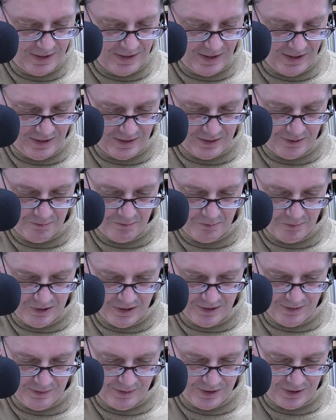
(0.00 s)
that
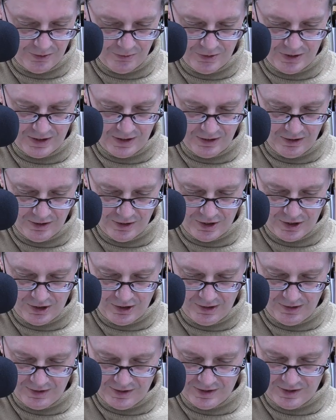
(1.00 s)

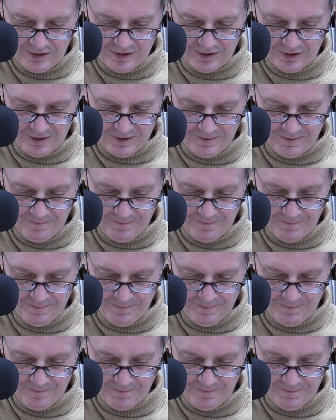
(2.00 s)
sociology, this is